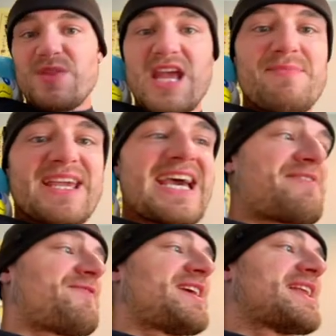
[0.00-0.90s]
I'm a
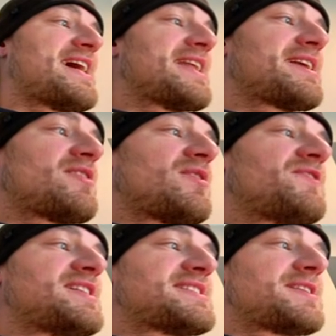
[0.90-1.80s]
caffeine addict,
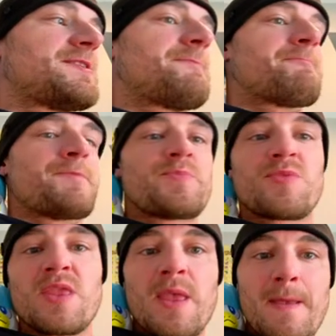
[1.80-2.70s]
obviously.
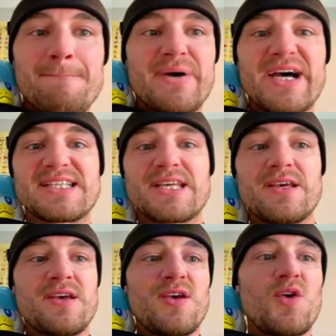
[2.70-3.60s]
But
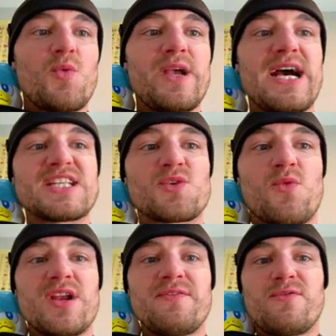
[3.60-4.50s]
we got
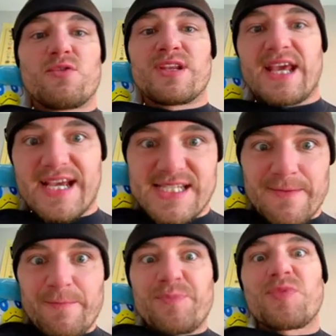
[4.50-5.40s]
24
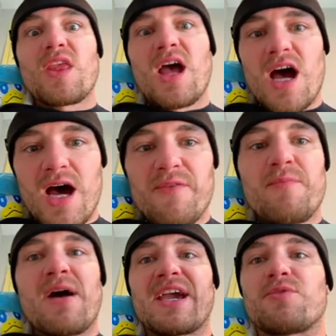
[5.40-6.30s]
days of
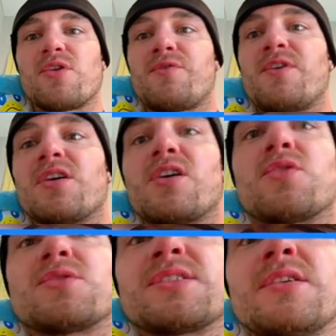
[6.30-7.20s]
micro Funkos.